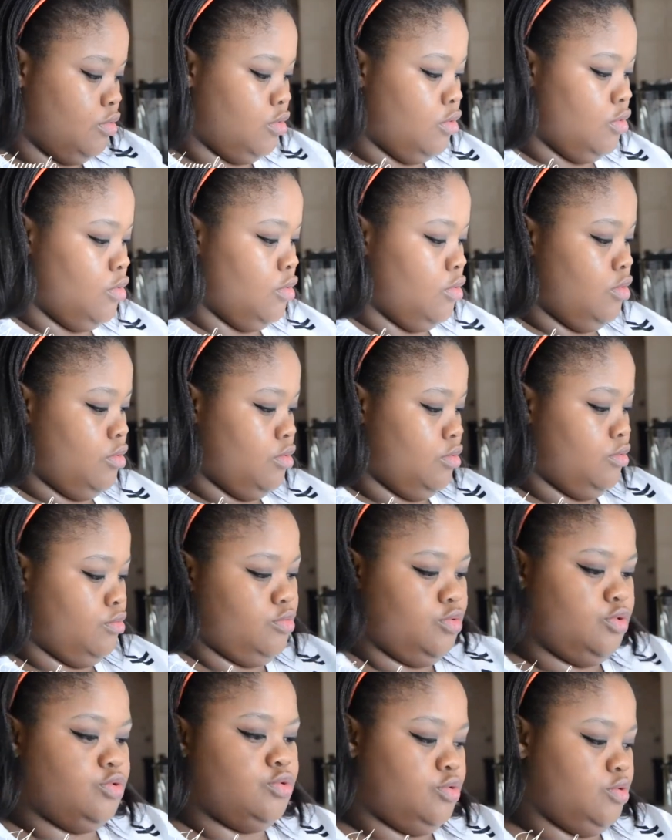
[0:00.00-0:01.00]
I'm going to mix
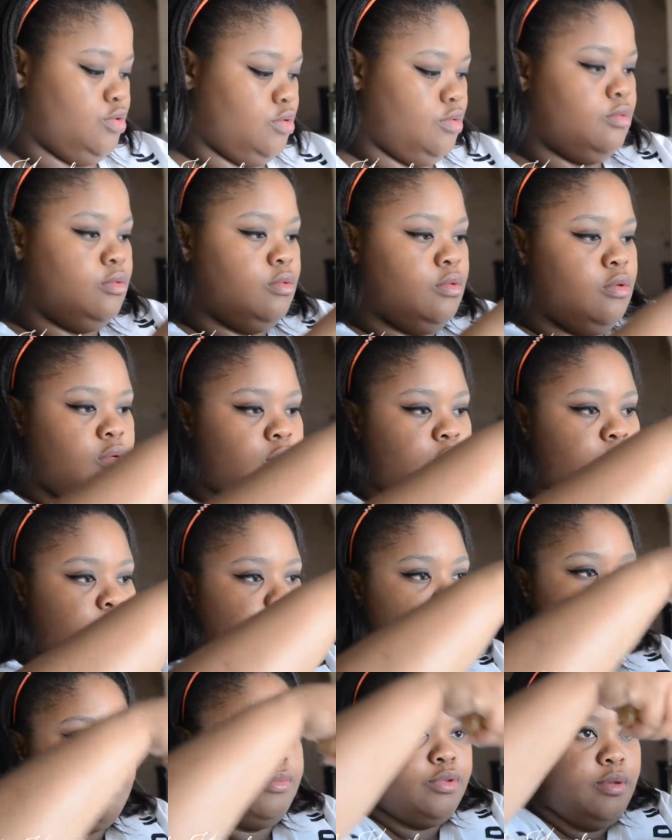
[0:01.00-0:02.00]
them together. A
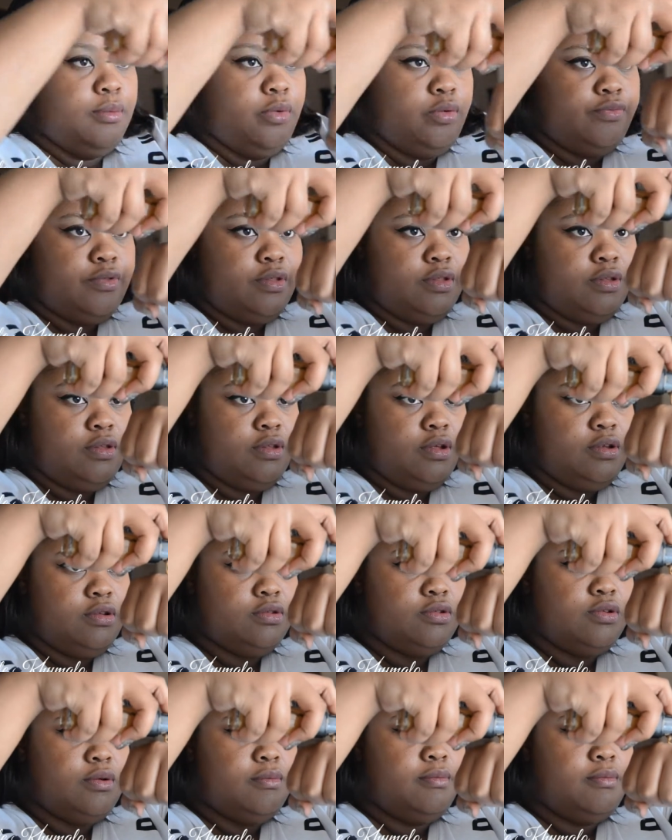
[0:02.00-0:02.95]
little bit of my L'Oreal